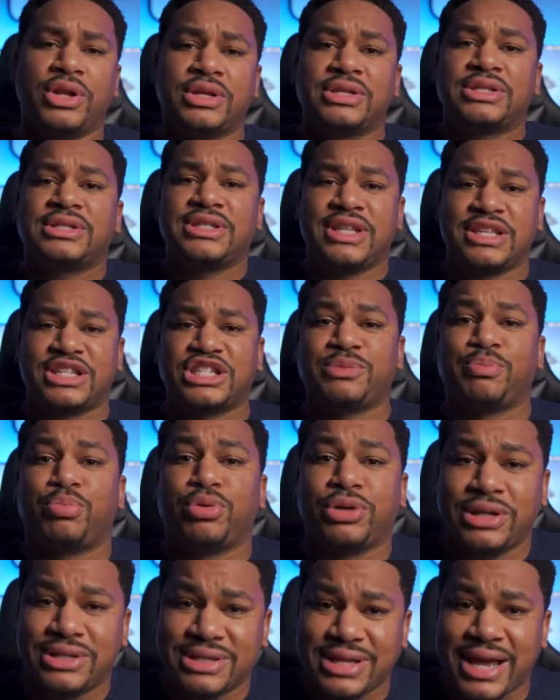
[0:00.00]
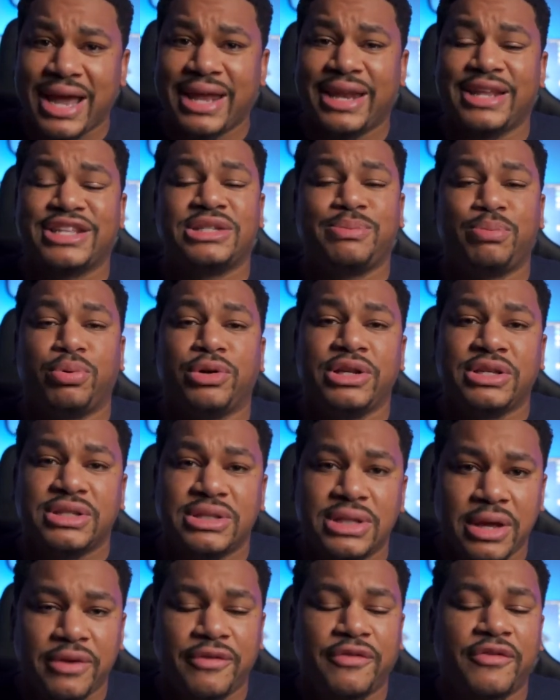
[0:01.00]
this is pretty tight, this is pretty
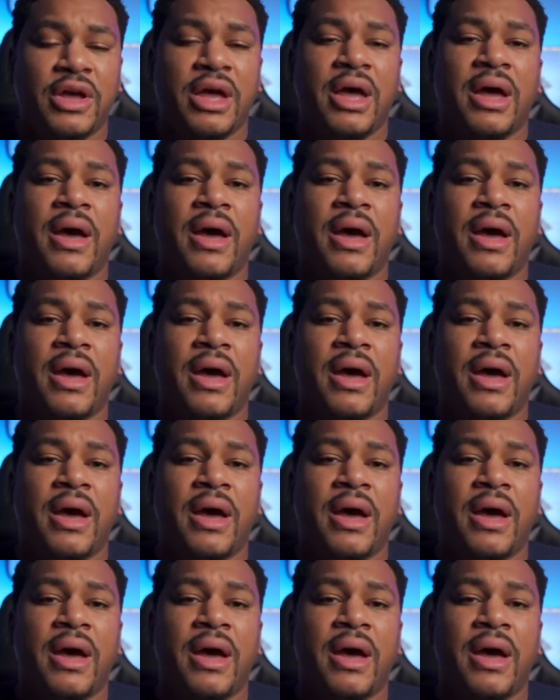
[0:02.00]
stiff.